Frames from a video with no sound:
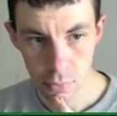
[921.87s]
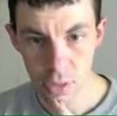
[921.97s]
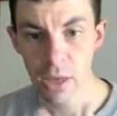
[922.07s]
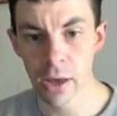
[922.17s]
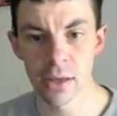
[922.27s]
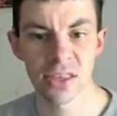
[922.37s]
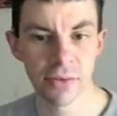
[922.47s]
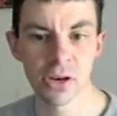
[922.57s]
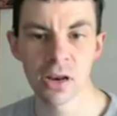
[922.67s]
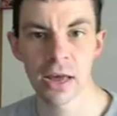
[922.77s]
Yeah,
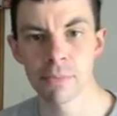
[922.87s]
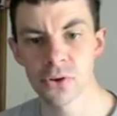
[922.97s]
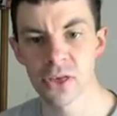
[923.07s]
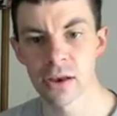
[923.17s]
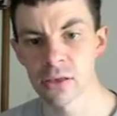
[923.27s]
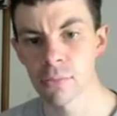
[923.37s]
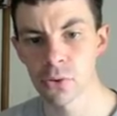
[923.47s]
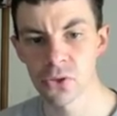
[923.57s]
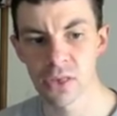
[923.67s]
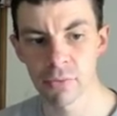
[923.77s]
79% as
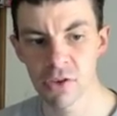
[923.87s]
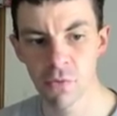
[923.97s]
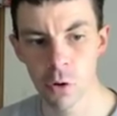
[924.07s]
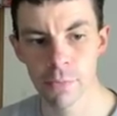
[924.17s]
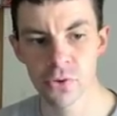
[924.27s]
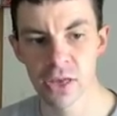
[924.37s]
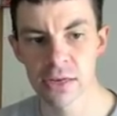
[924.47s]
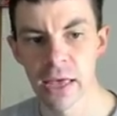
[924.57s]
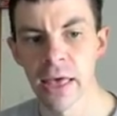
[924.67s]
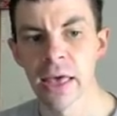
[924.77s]
opposed to 74%.